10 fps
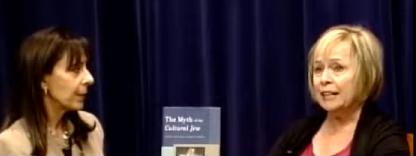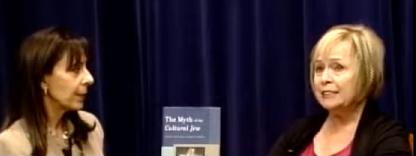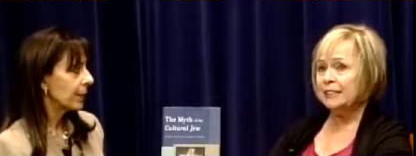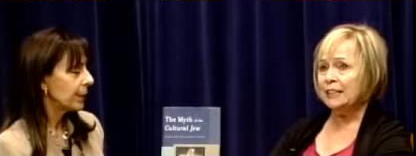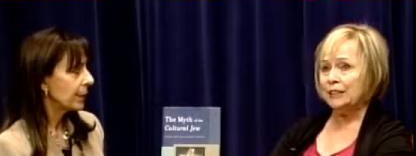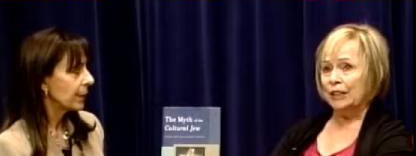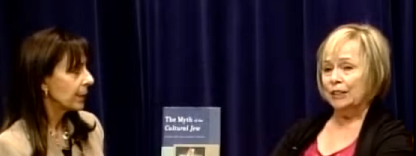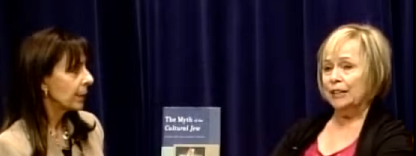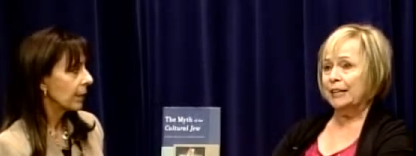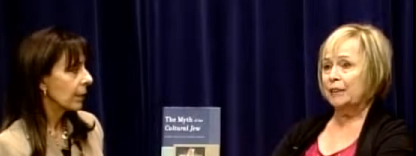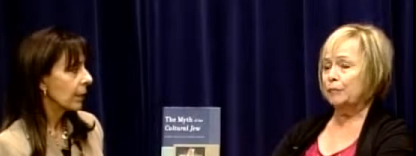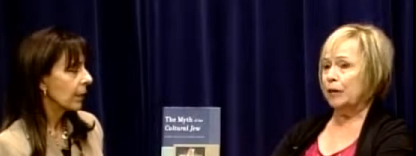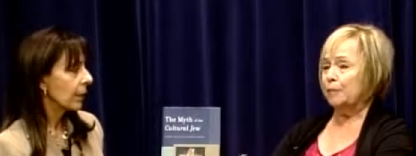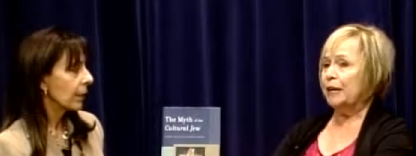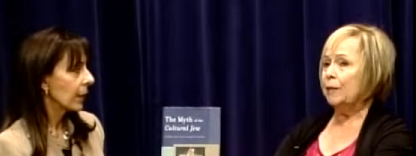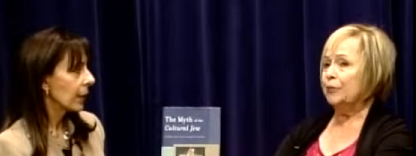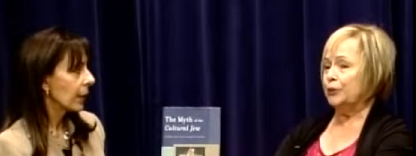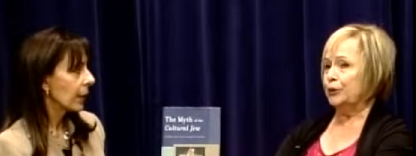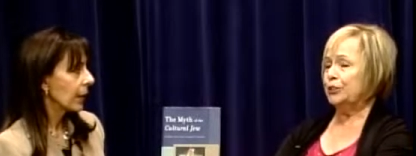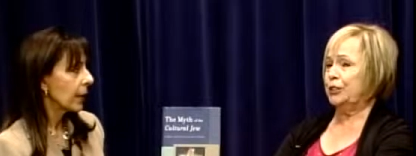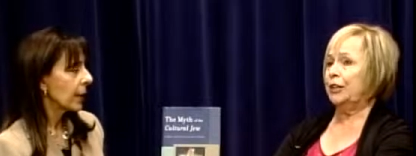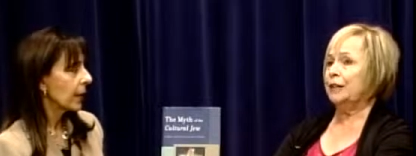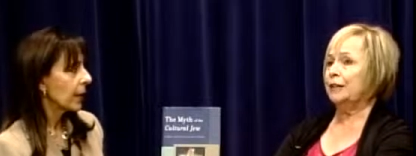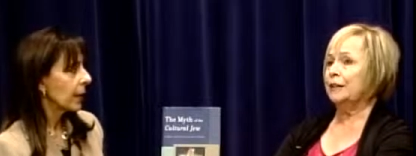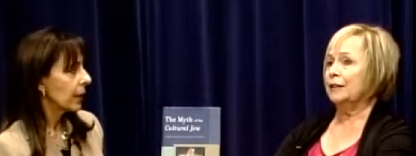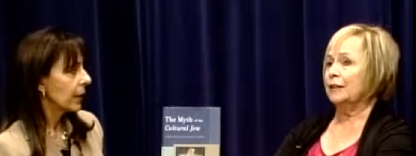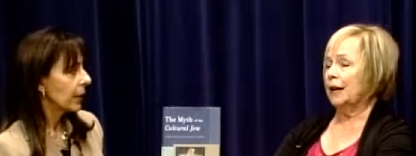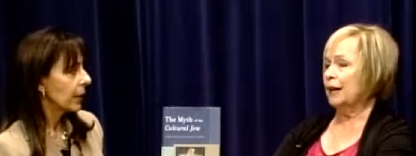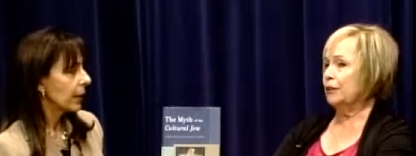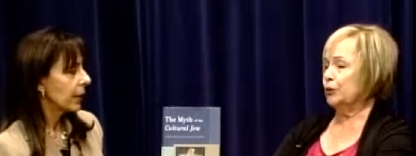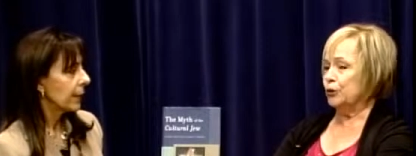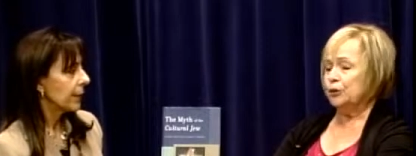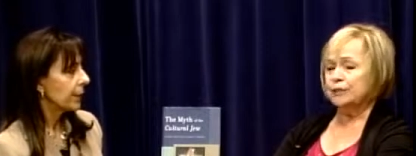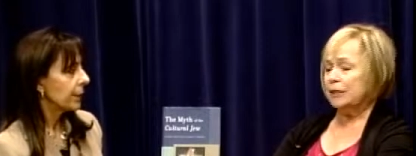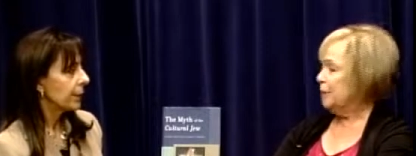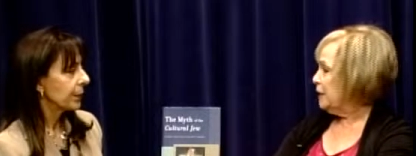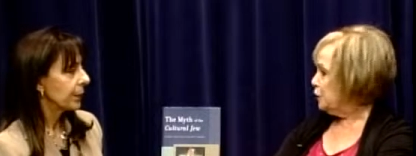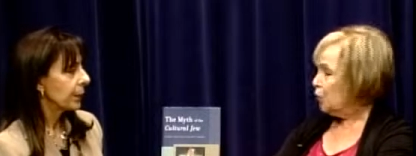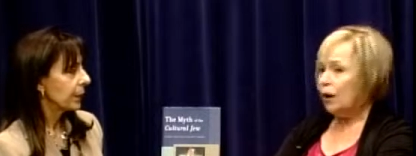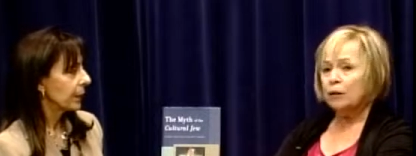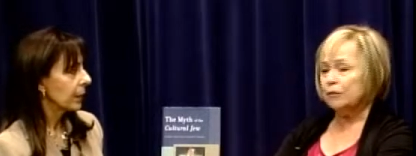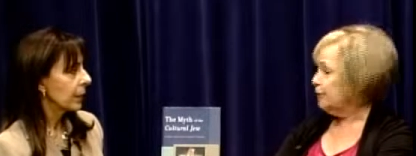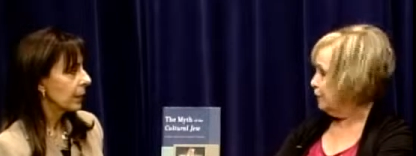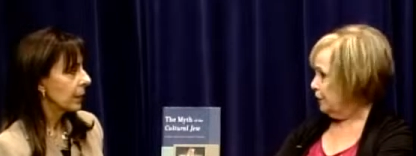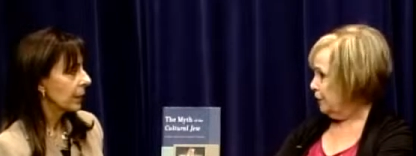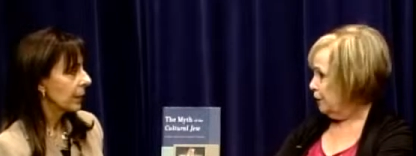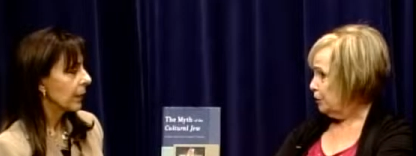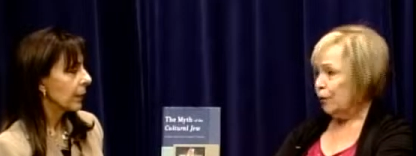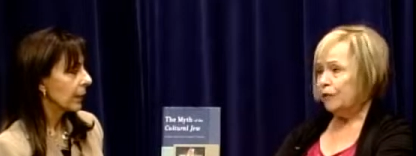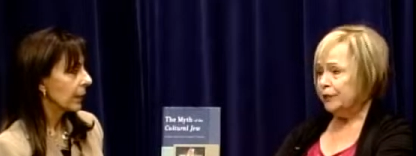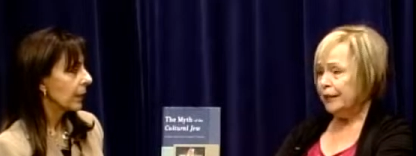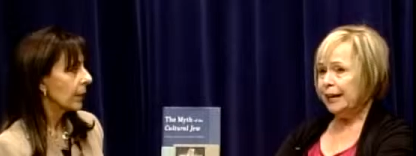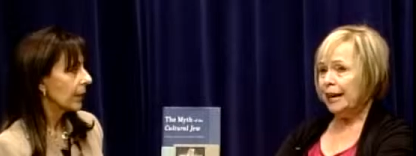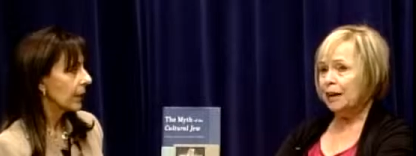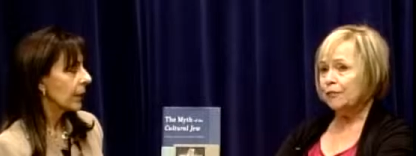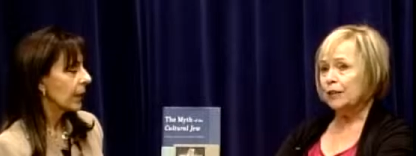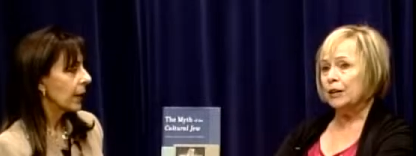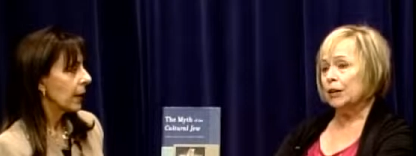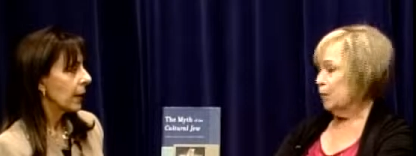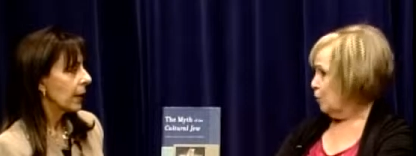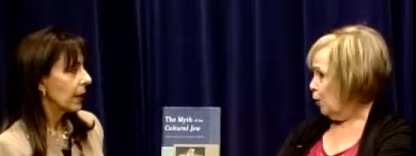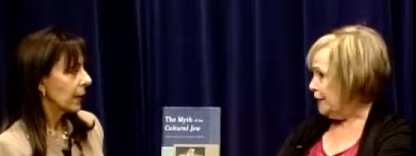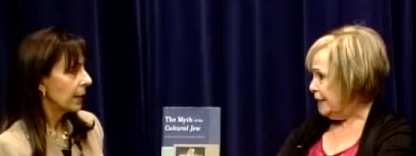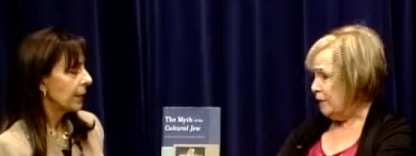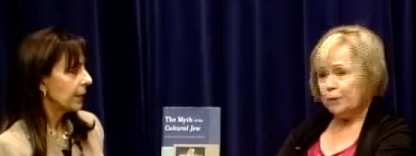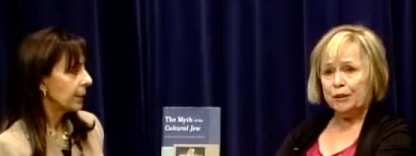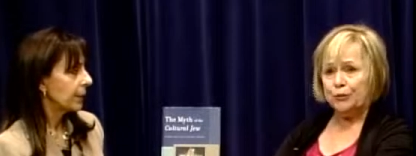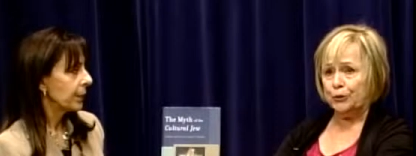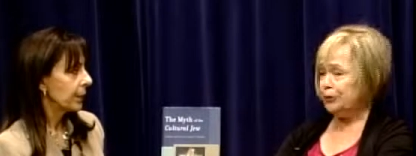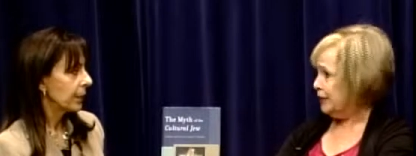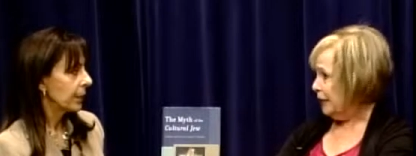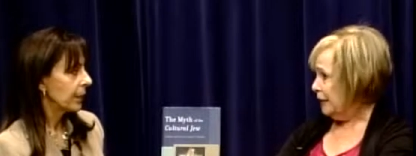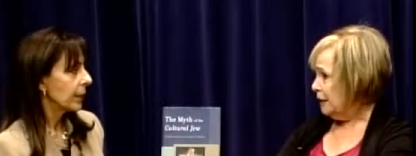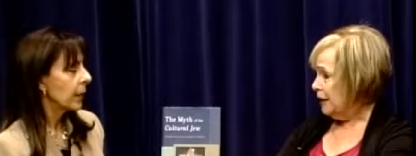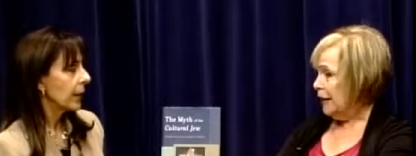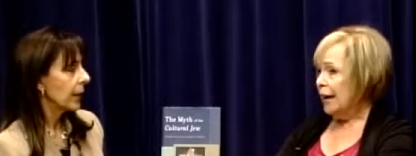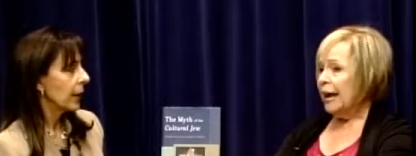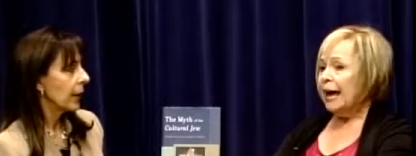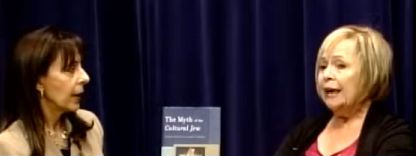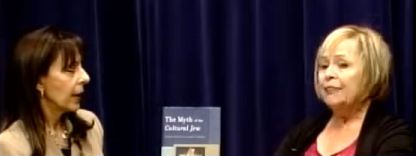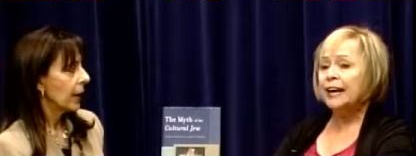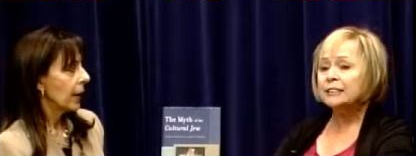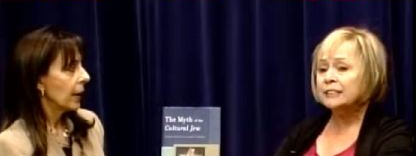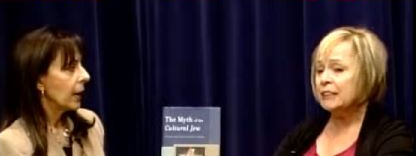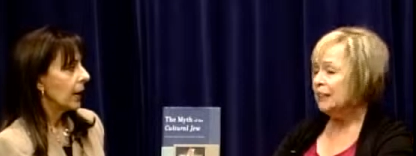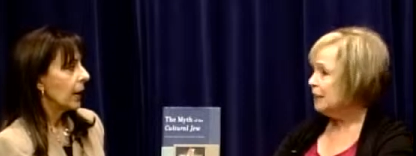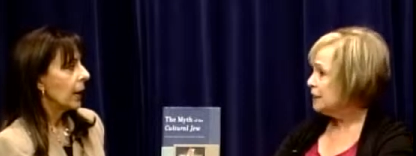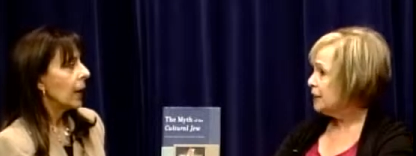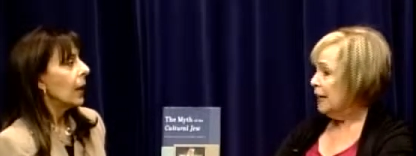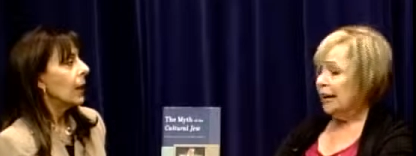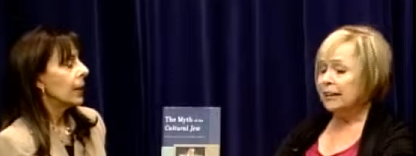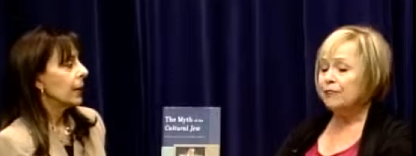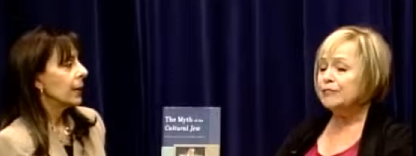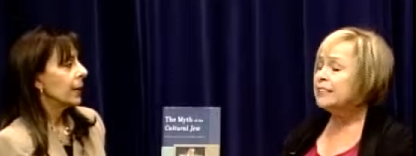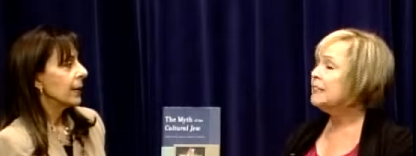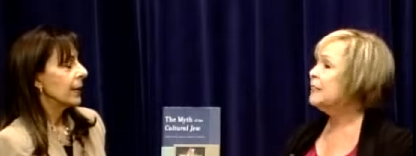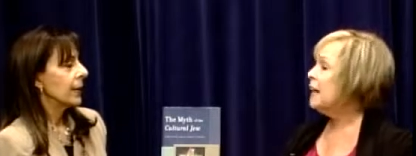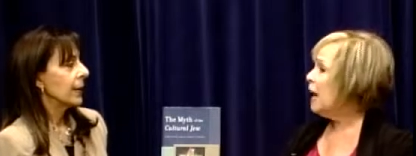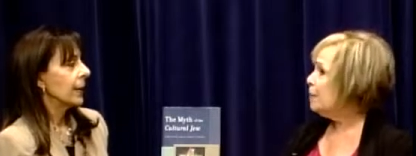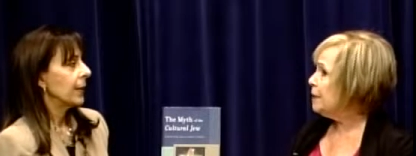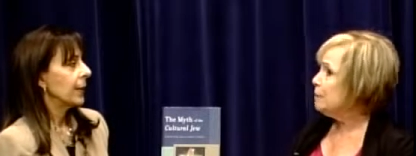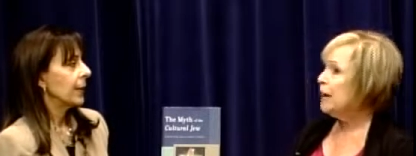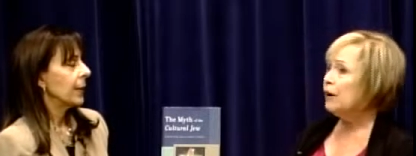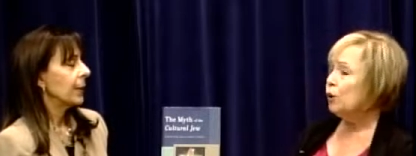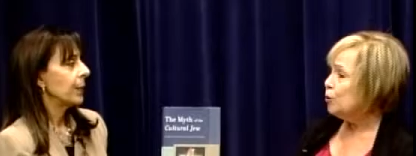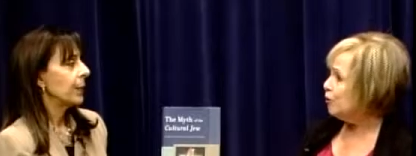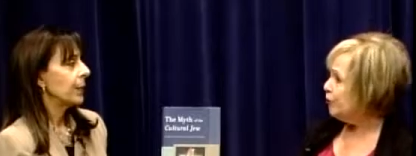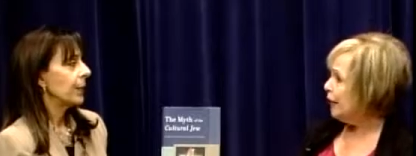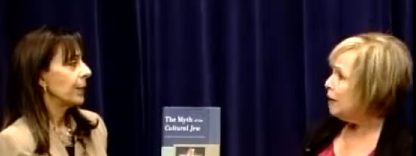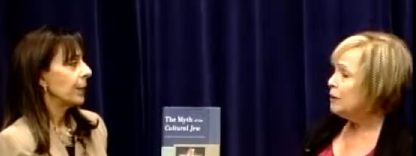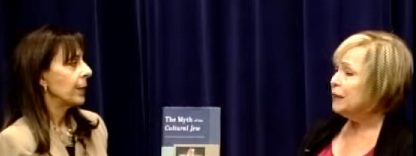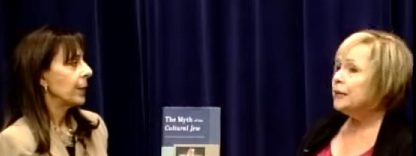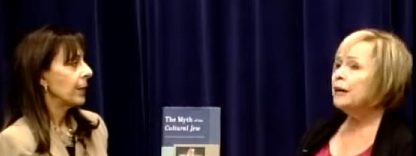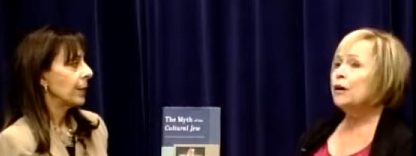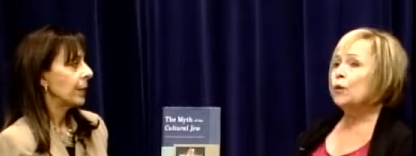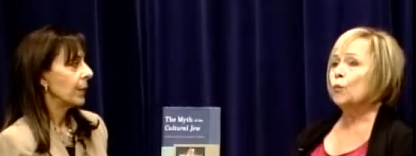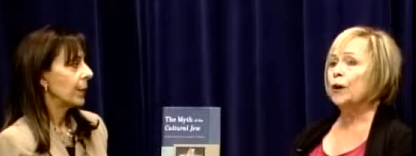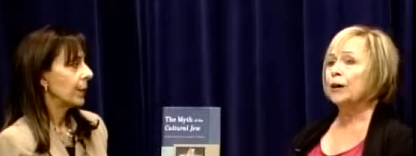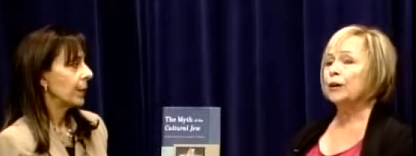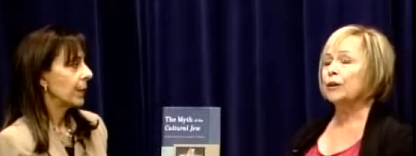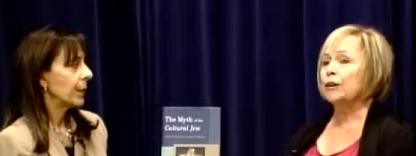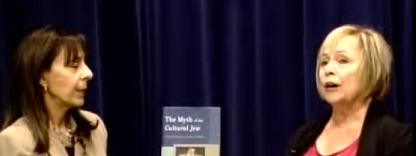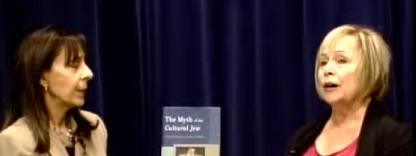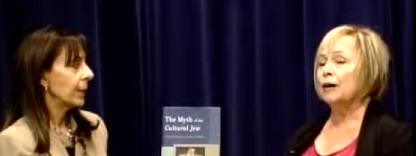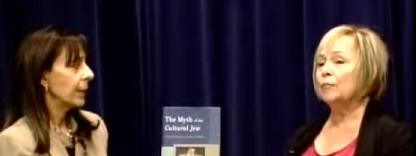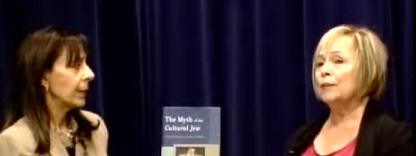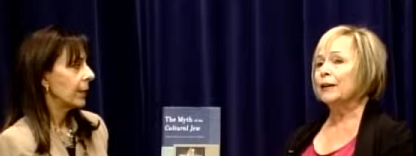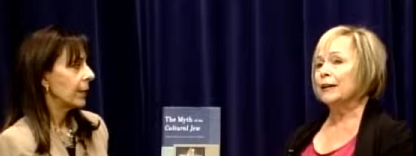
Speaker 1: that's it. They get they become 13 and girls can be 12, you know, 12 and a half. Boys have to be 13 and that's it. And I've seen it happen in my own family where um,